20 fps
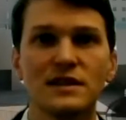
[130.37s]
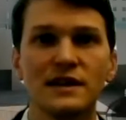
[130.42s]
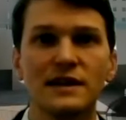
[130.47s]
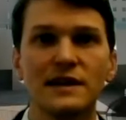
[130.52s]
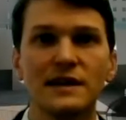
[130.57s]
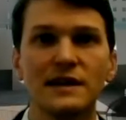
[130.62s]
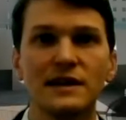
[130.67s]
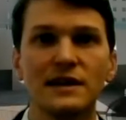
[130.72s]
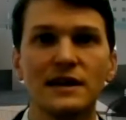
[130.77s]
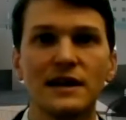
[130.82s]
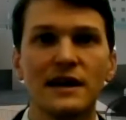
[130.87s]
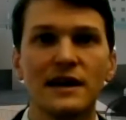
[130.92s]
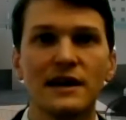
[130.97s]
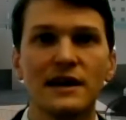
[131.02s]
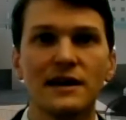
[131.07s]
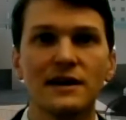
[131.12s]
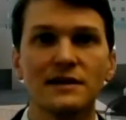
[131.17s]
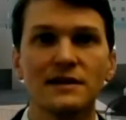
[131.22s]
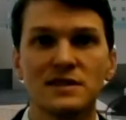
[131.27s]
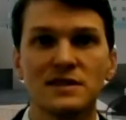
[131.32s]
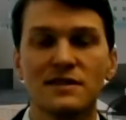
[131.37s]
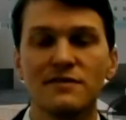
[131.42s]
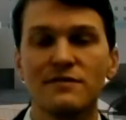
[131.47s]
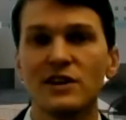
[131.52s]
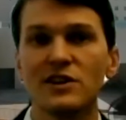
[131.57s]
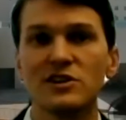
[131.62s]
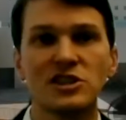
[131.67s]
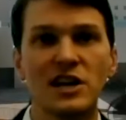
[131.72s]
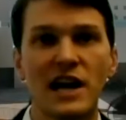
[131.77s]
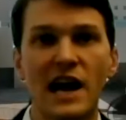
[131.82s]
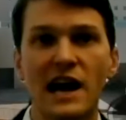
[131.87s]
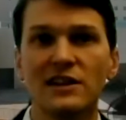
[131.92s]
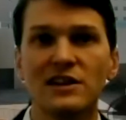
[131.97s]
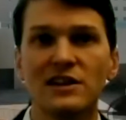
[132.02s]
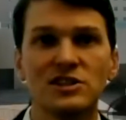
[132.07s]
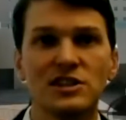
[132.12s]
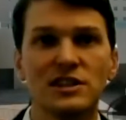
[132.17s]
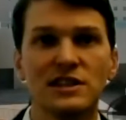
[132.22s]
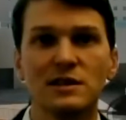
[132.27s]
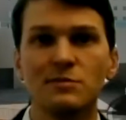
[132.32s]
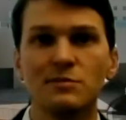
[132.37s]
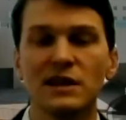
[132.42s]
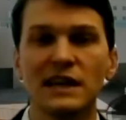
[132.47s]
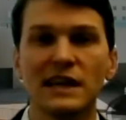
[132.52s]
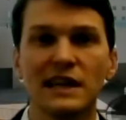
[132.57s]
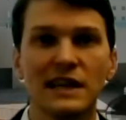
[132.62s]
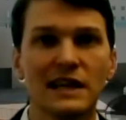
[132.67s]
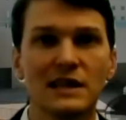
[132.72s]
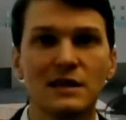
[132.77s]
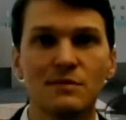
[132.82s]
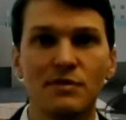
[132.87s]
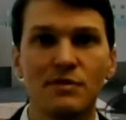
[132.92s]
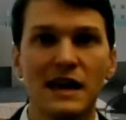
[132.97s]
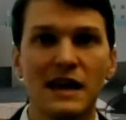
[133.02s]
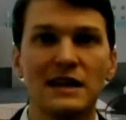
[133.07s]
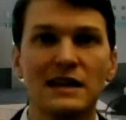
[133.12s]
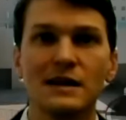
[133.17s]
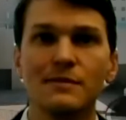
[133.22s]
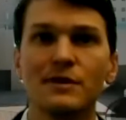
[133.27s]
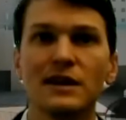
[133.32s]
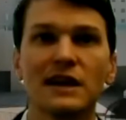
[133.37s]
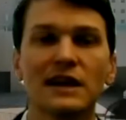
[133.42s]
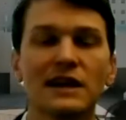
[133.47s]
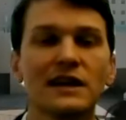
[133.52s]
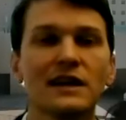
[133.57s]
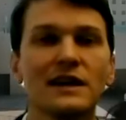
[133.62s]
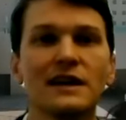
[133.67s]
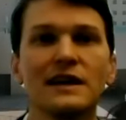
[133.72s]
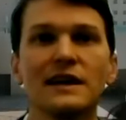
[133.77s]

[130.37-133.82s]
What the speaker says: a severe challenge at the beginning of the pandemic.